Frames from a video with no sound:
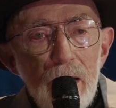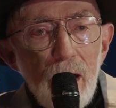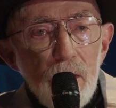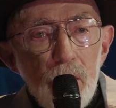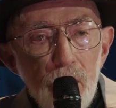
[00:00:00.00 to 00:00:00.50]

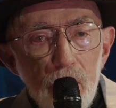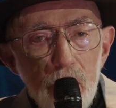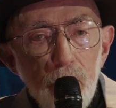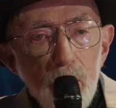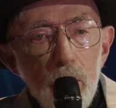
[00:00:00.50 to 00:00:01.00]
and
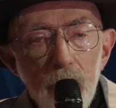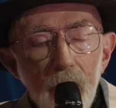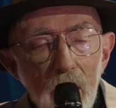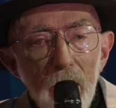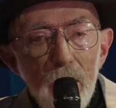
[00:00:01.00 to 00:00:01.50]
search for
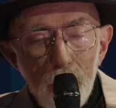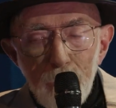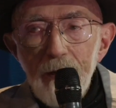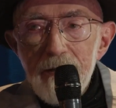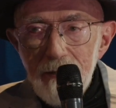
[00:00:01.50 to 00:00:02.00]

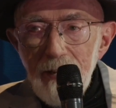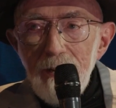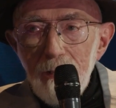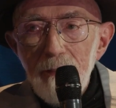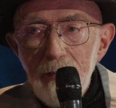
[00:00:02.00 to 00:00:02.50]

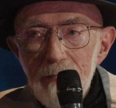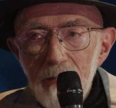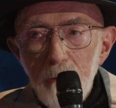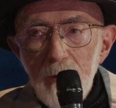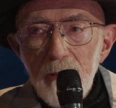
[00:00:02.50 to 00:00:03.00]
aesthetic things
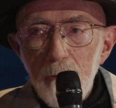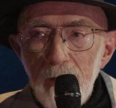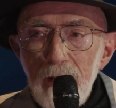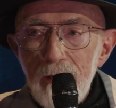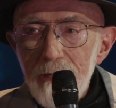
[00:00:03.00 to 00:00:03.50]
in the
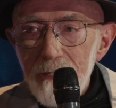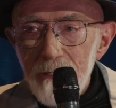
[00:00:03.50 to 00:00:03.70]
mathematics,